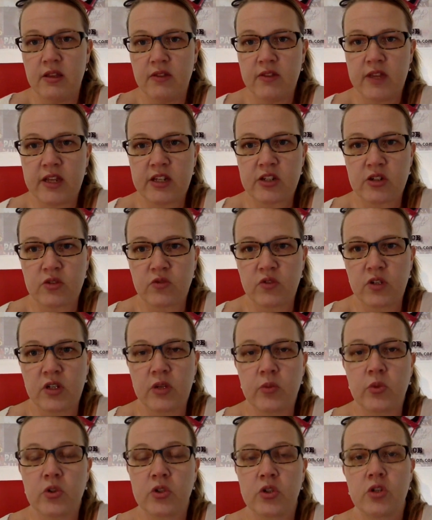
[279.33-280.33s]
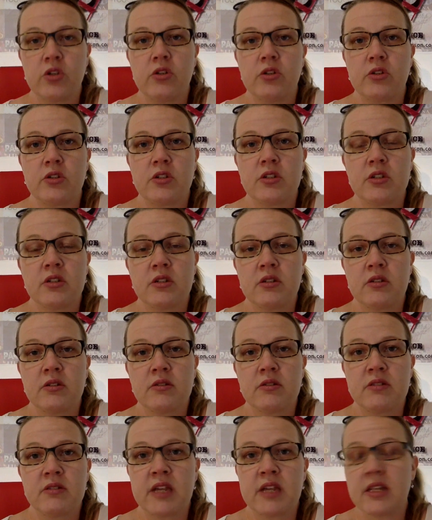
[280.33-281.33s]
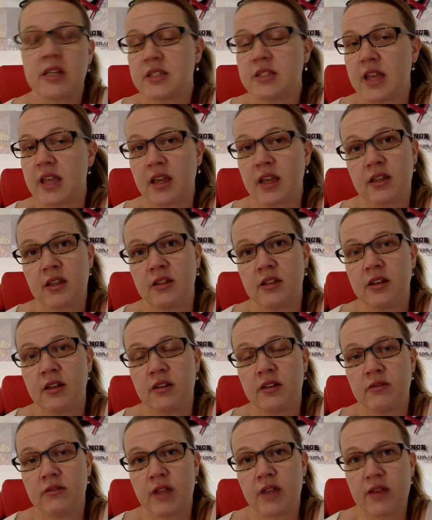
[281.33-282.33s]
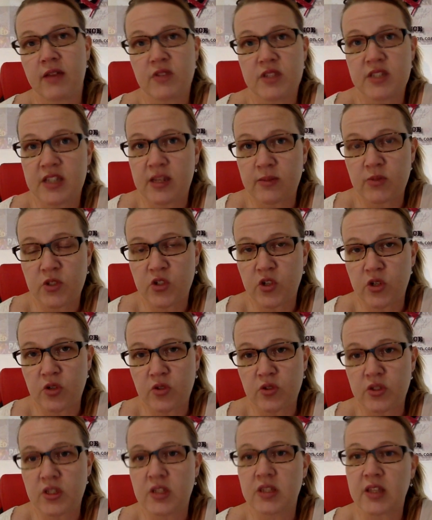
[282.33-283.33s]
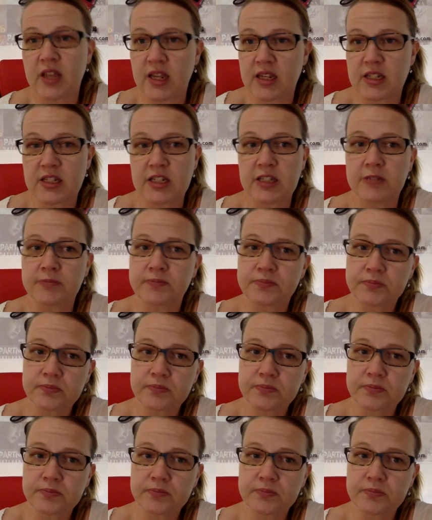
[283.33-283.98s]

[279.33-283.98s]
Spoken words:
they don't really want her to date Zach and have the same struggles that they did.